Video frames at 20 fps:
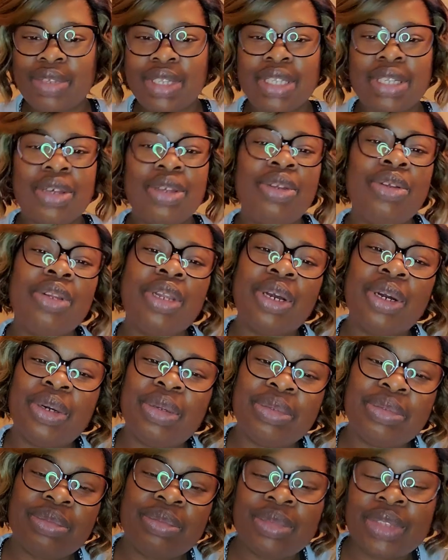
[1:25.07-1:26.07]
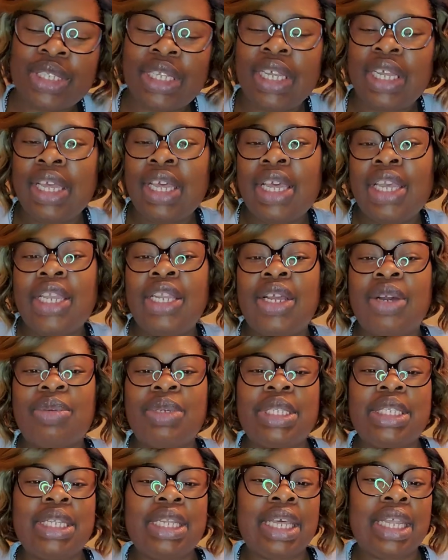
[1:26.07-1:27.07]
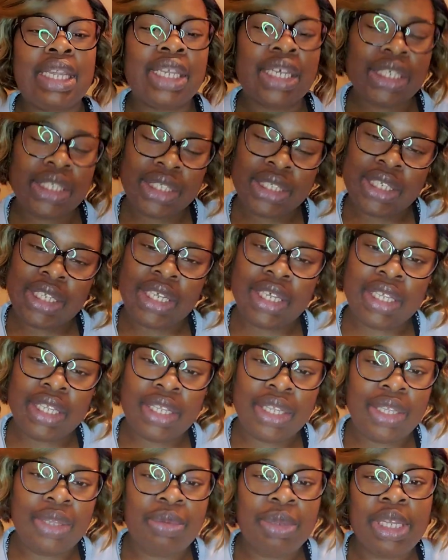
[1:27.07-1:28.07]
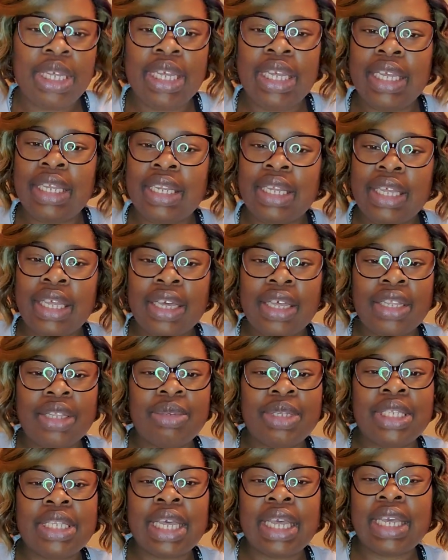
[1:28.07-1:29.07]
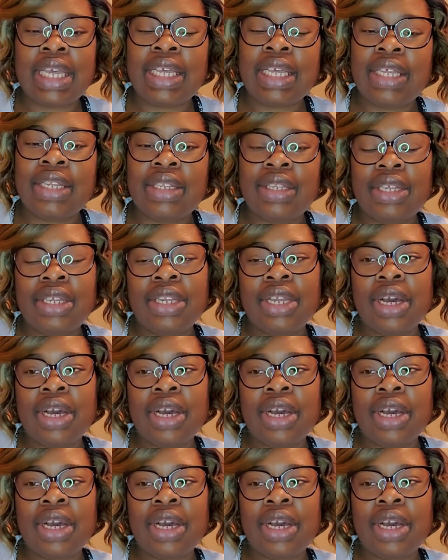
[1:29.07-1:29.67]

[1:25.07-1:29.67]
So, we sitting at lunch together, we eating together, we taking,